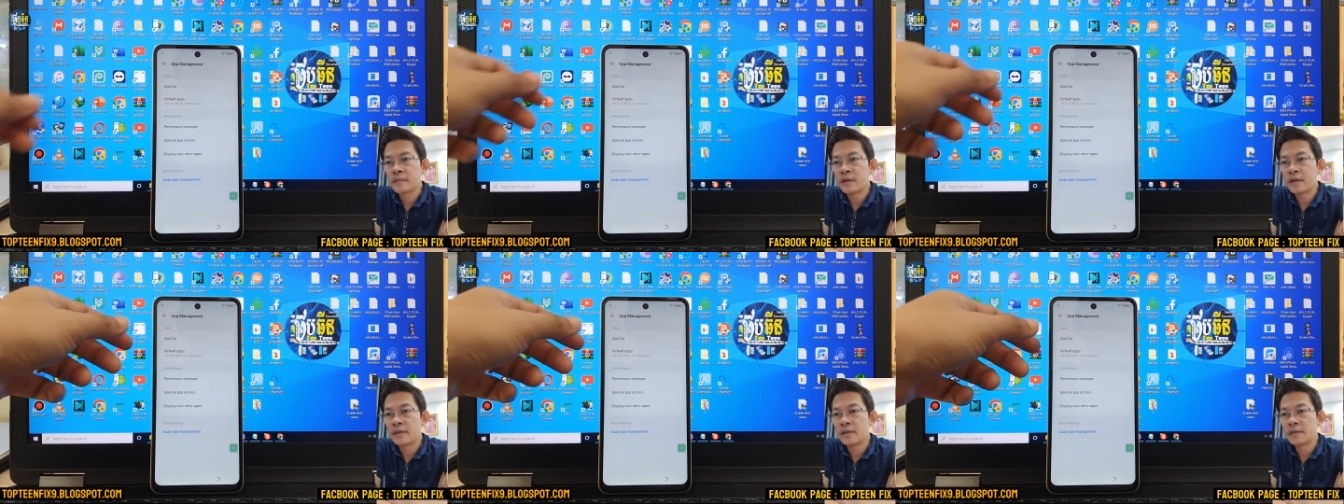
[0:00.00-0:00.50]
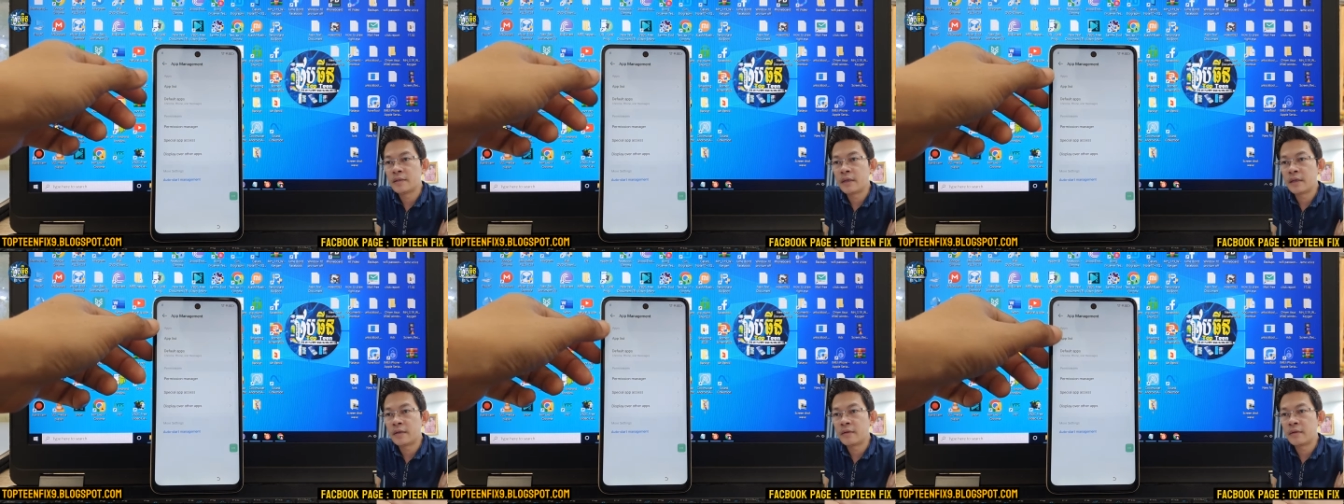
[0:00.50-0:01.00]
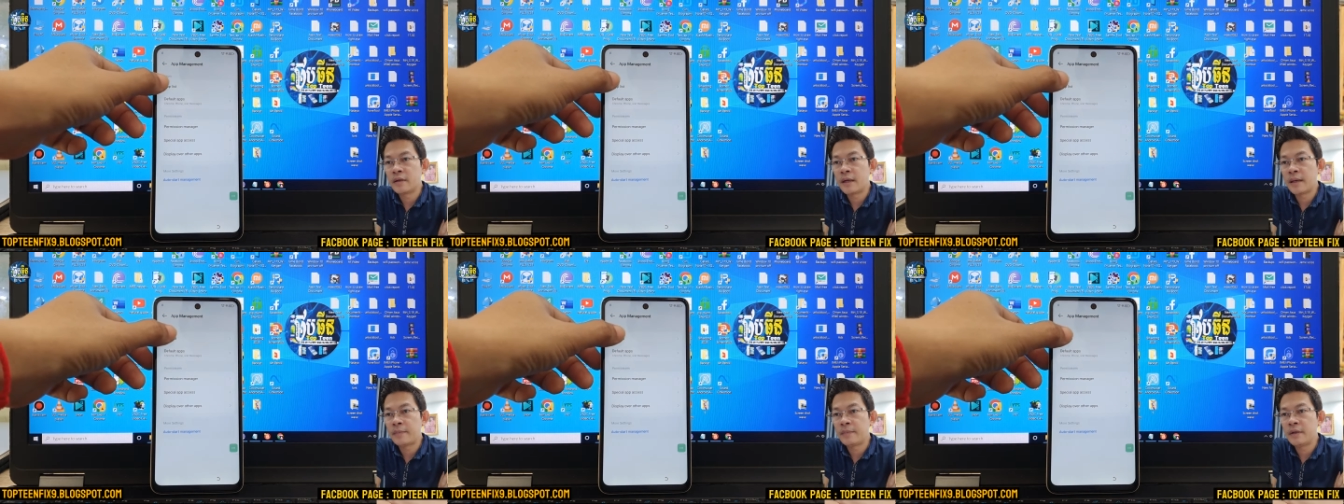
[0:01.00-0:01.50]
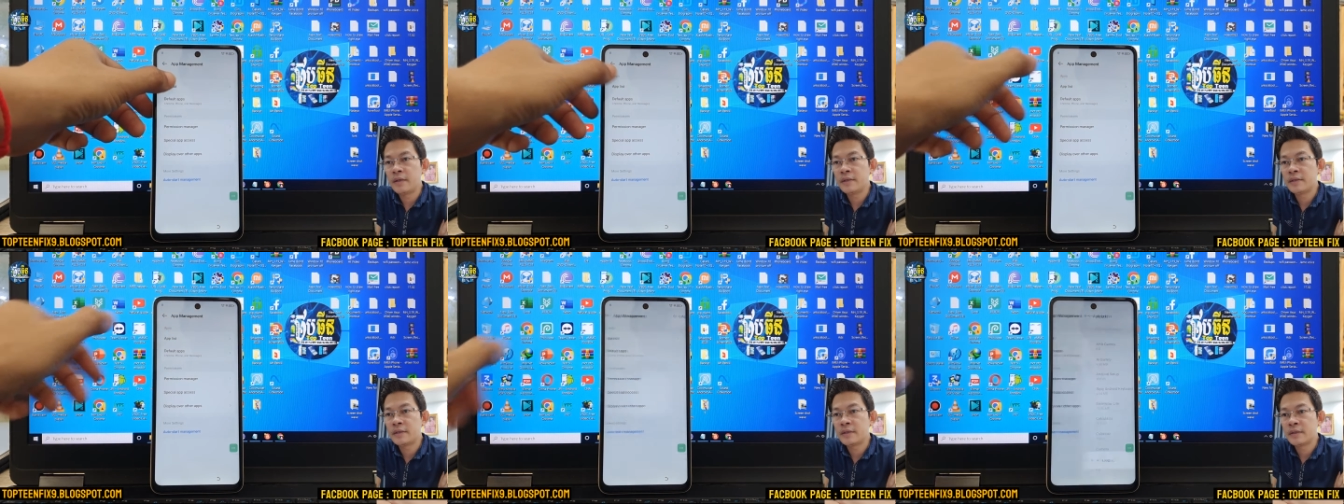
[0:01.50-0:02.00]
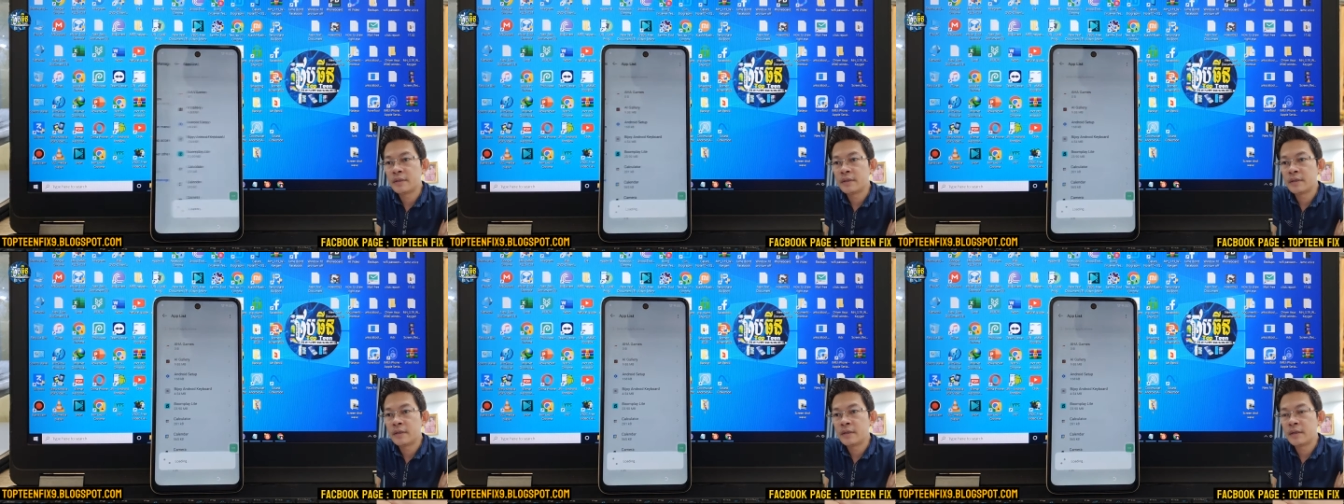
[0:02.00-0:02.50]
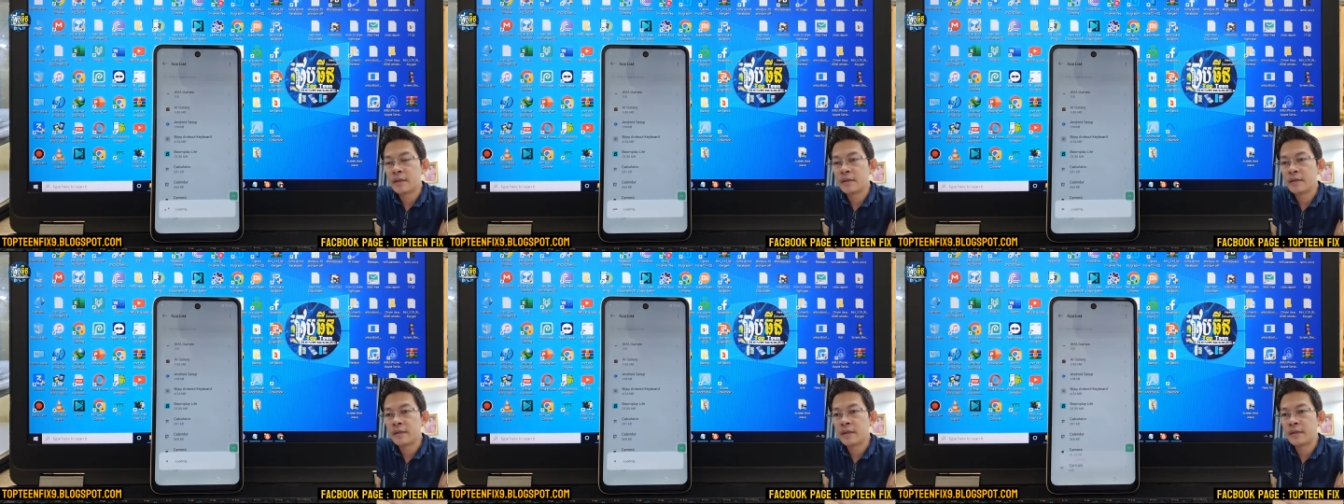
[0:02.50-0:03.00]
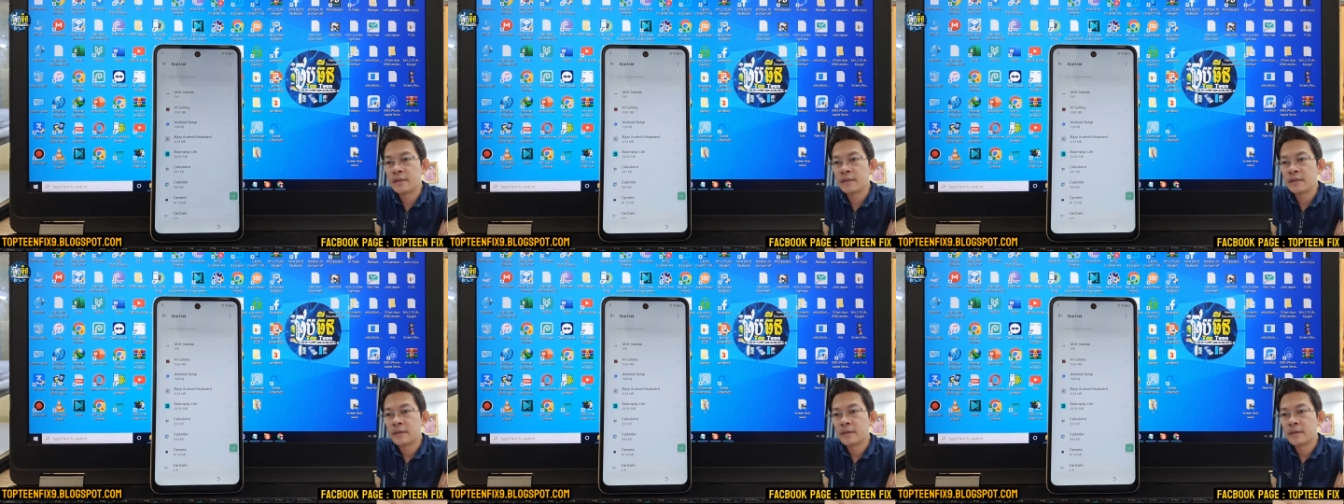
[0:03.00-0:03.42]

and select on app list and then